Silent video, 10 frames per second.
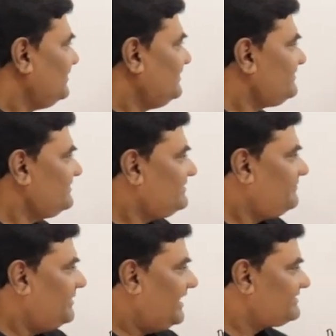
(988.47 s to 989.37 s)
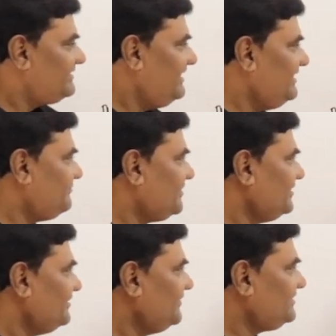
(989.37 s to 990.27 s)
This is a max heap
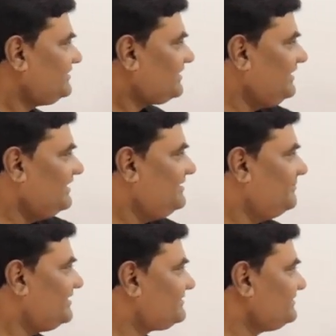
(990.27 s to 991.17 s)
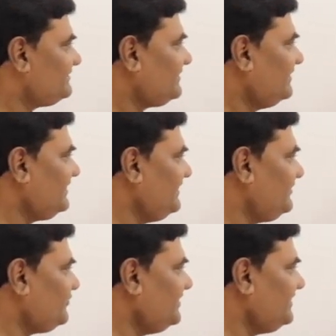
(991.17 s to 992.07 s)
with the 3 elements,
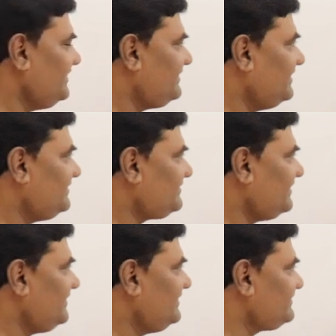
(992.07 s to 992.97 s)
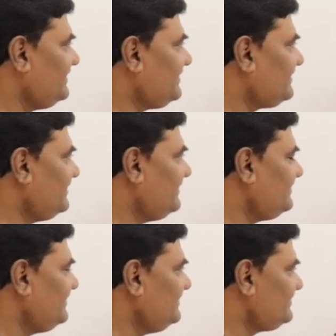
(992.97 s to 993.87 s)
30, 20, 10. 30 is greater
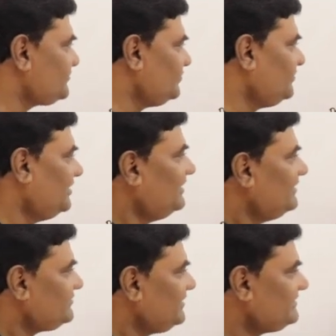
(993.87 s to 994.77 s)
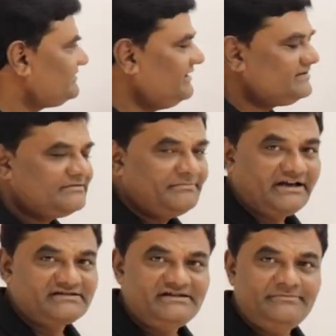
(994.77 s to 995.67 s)
than these two. So yes, it's a
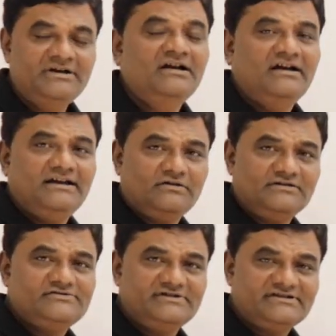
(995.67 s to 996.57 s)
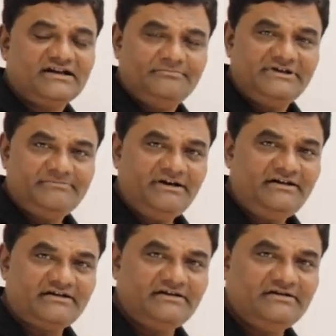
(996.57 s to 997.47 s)
max heap, and also it's a complete
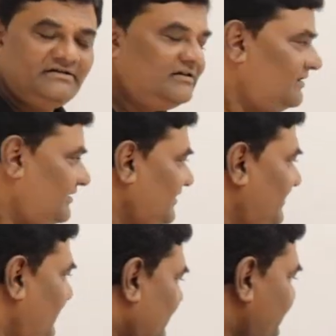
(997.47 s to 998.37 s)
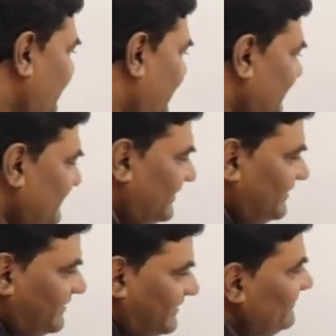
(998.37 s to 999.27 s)
binary. It is there in the
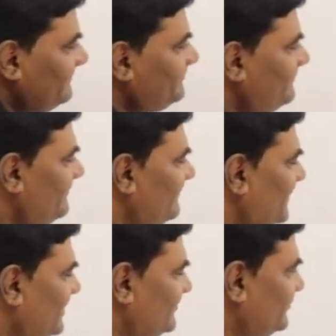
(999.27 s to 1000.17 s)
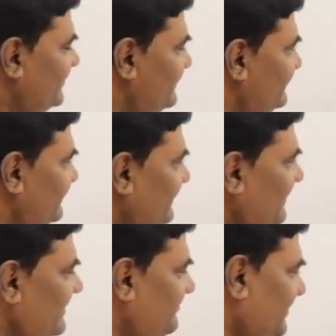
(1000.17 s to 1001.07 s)
array. So this is in
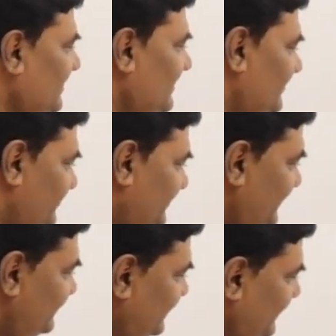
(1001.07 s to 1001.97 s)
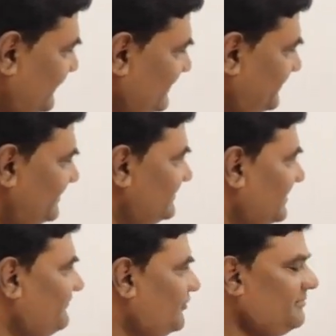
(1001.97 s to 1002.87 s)
heap. So these 3 elements
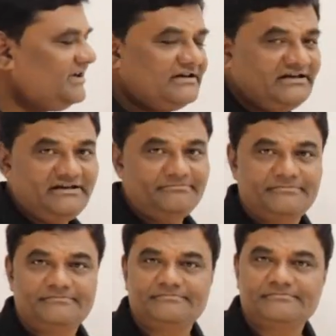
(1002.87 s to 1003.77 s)
are forming a heap.